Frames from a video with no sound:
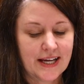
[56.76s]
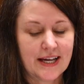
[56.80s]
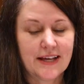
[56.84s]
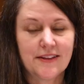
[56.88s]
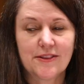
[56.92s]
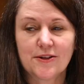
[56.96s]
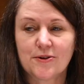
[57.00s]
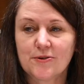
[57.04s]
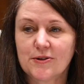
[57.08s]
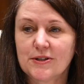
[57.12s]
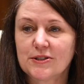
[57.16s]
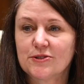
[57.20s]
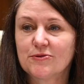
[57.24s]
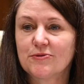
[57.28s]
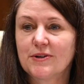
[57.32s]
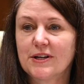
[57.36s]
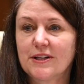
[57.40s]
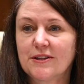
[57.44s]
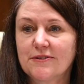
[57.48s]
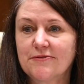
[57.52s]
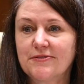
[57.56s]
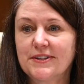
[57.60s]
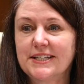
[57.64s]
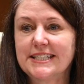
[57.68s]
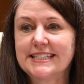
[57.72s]
and they're as
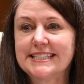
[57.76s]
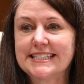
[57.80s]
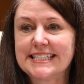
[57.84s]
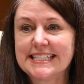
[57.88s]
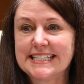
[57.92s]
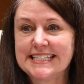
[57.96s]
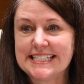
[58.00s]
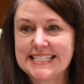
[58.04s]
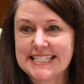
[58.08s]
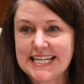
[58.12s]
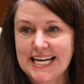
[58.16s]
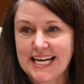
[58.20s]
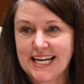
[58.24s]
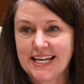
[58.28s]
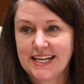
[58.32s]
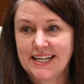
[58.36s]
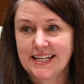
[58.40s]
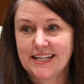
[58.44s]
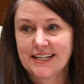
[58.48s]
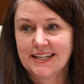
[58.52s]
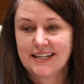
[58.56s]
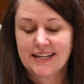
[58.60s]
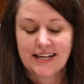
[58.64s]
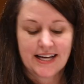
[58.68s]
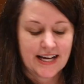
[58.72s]
relevant
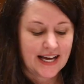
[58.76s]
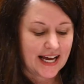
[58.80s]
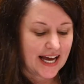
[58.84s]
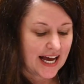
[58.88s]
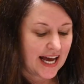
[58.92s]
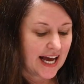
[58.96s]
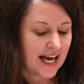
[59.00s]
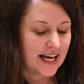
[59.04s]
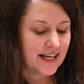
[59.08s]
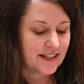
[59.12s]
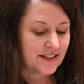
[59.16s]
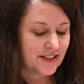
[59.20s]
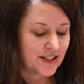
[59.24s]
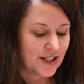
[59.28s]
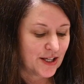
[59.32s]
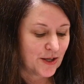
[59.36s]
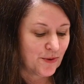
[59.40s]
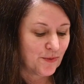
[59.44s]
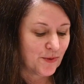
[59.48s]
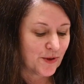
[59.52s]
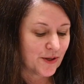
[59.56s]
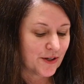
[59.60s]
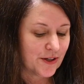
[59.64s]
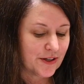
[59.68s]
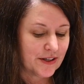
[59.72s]
today as they
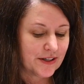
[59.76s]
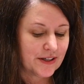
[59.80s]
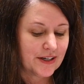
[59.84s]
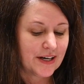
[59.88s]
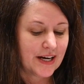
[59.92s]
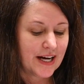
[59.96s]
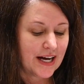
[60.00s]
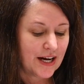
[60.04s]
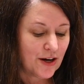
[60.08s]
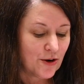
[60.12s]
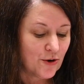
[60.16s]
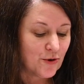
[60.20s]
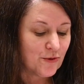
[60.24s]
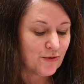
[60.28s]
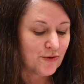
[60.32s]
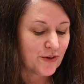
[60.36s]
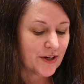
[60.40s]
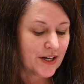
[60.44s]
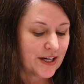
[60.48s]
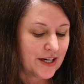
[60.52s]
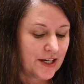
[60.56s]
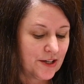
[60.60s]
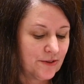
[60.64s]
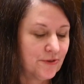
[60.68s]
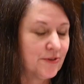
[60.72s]
were over
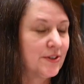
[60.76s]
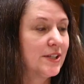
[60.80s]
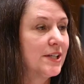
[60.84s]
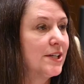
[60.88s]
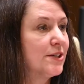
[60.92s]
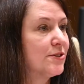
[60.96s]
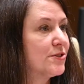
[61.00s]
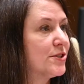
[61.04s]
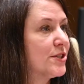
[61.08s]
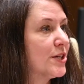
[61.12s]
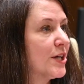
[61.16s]
100 years